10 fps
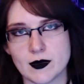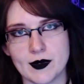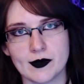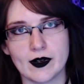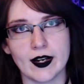to be
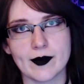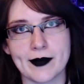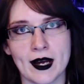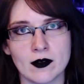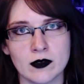worrying
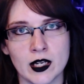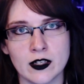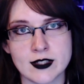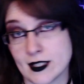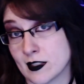about when
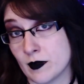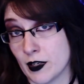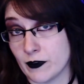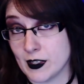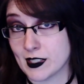you're setting up
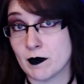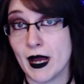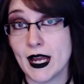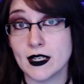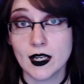your first
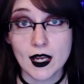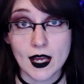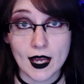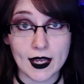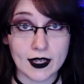campaign
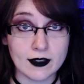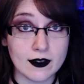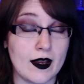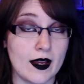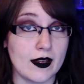
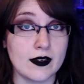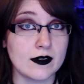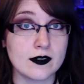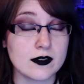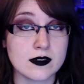in
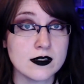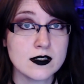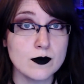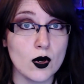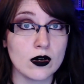a
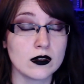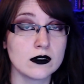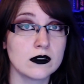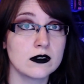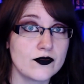
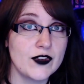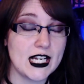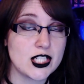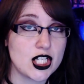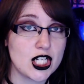small
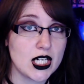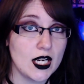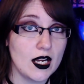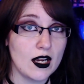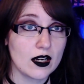village
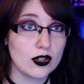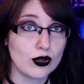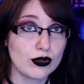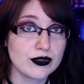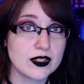
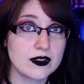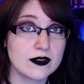called